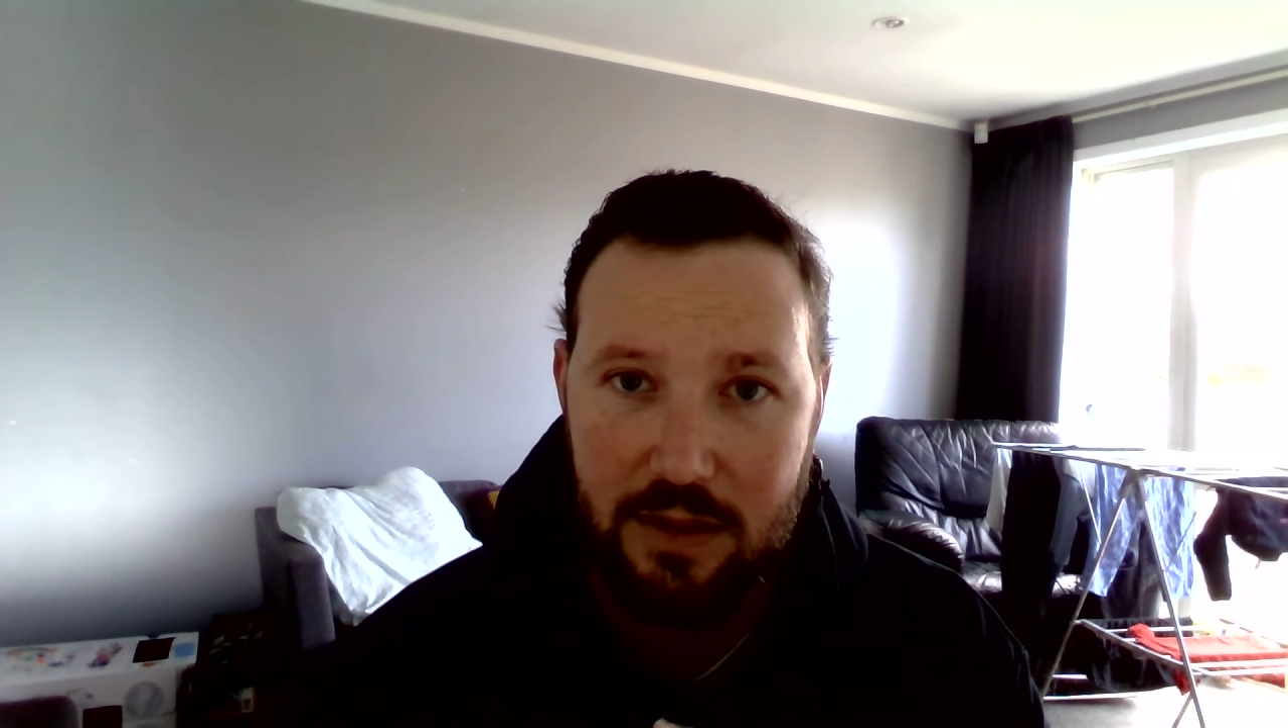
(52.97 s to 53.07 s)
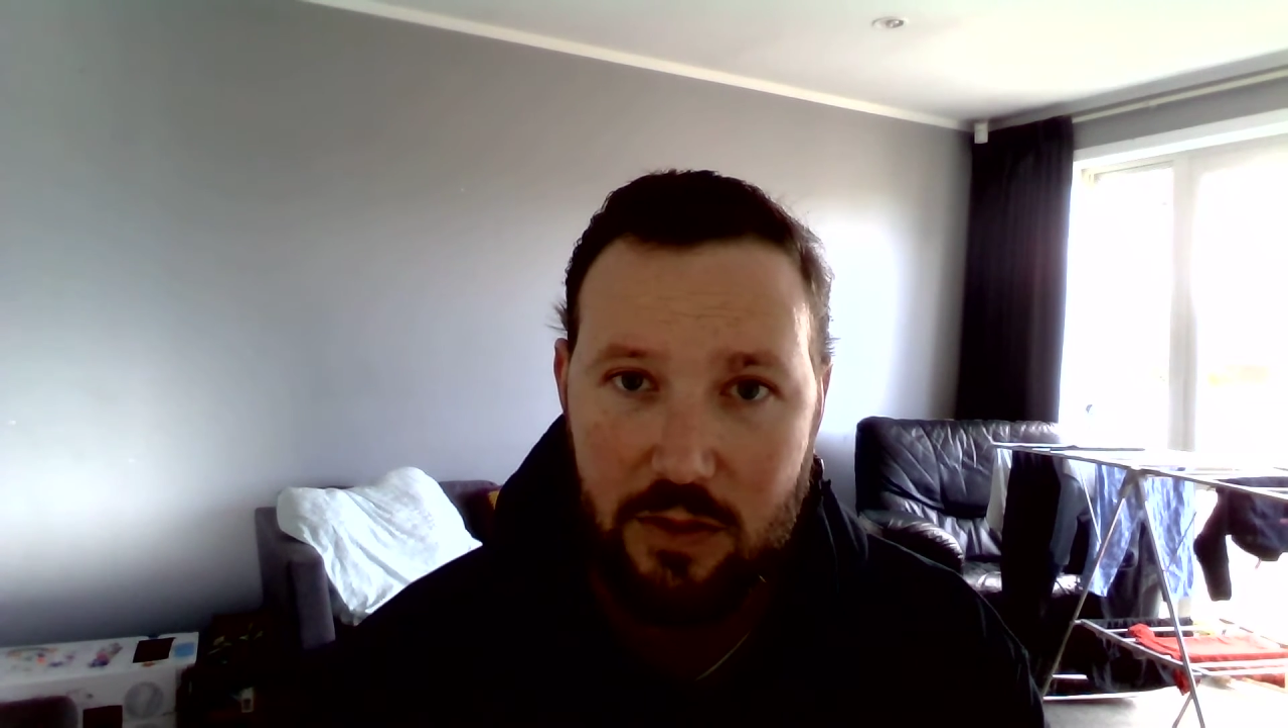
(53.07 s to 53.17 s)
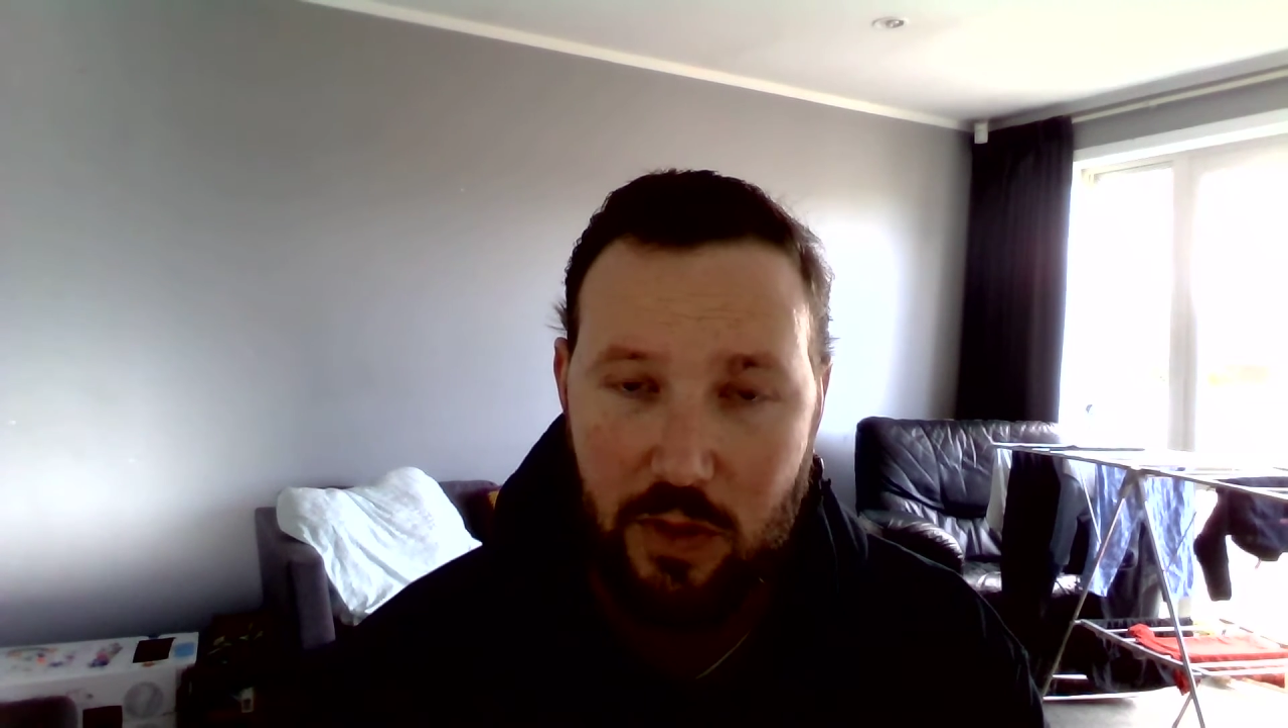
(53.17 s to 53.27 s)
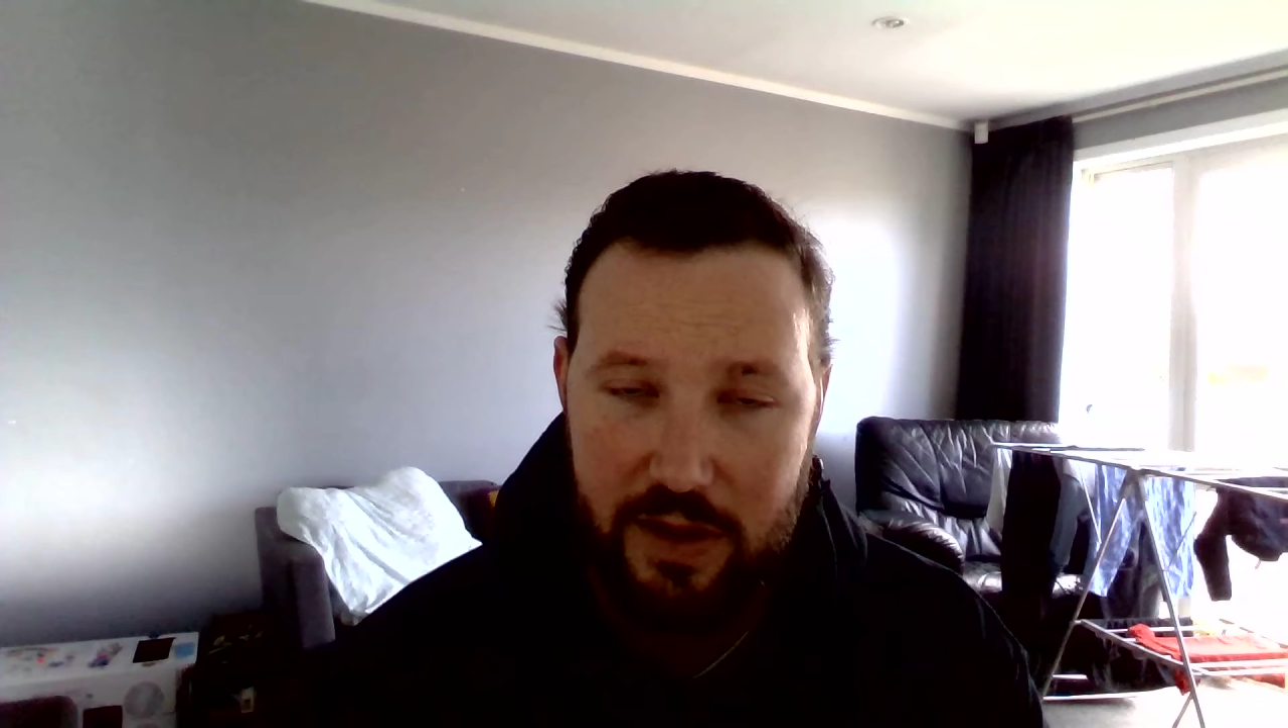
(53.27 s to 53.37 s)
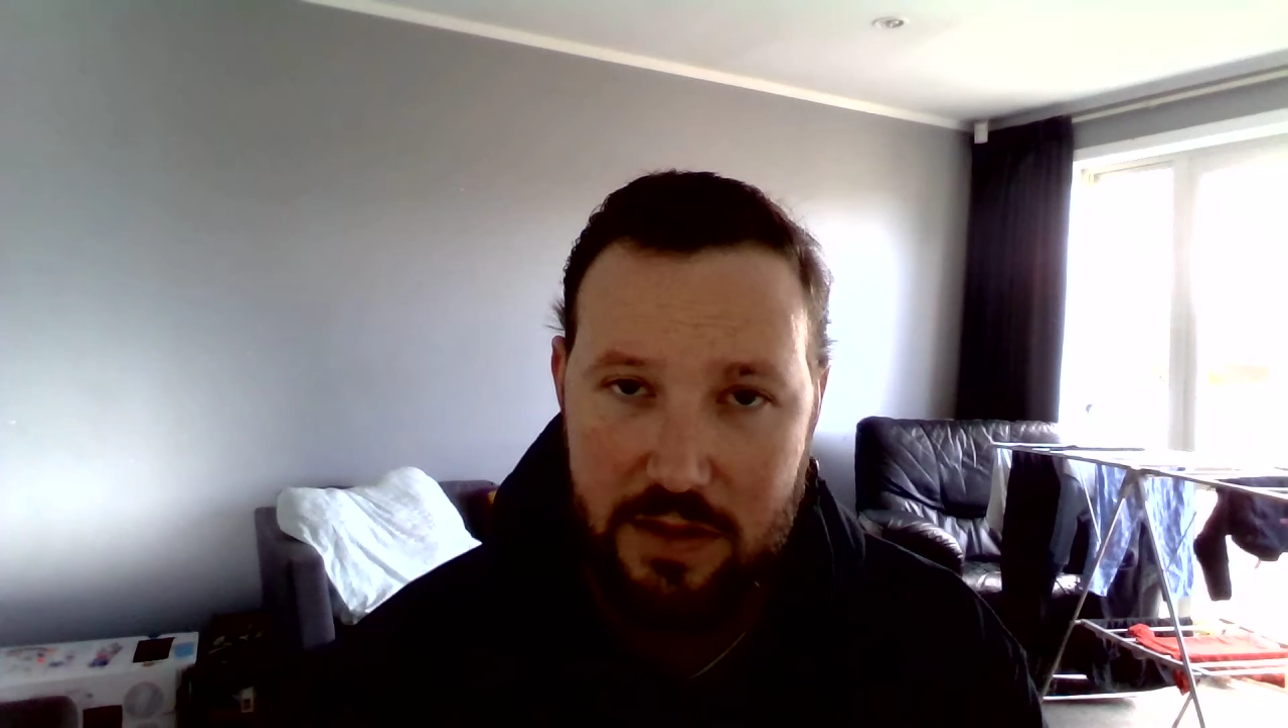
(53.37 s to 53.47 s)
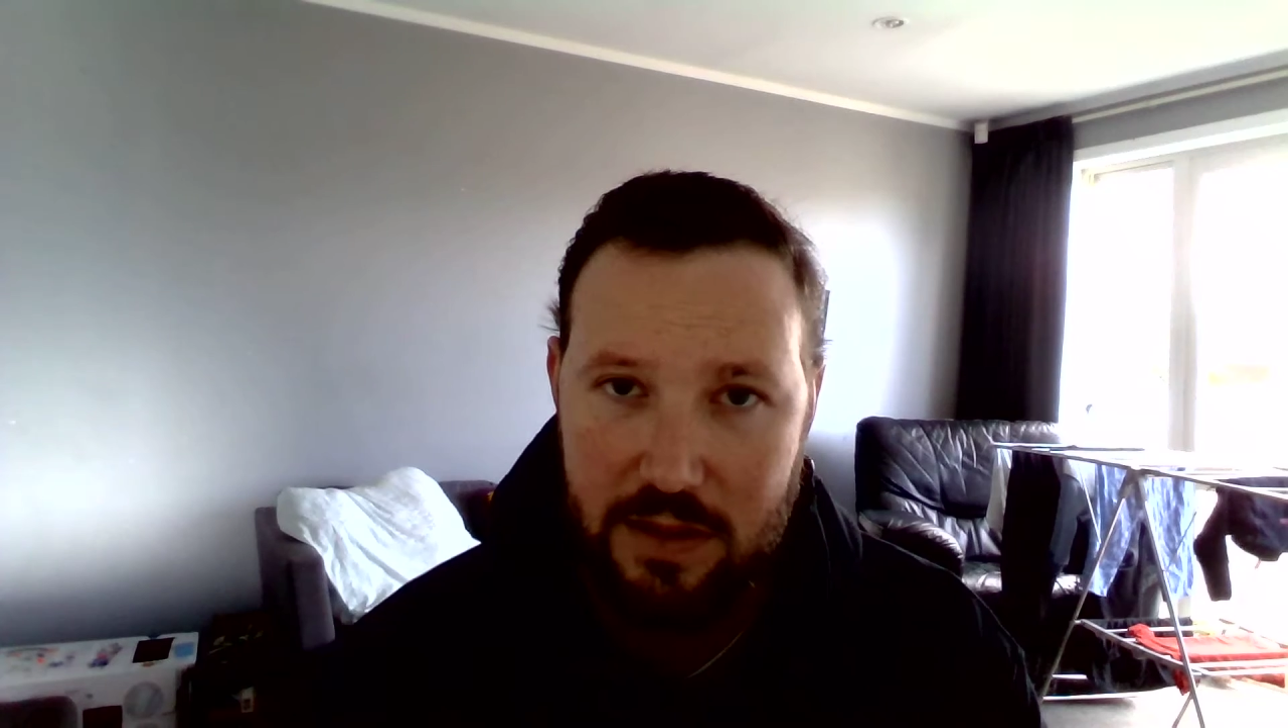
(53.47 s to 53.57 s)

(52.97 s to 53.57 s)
quickest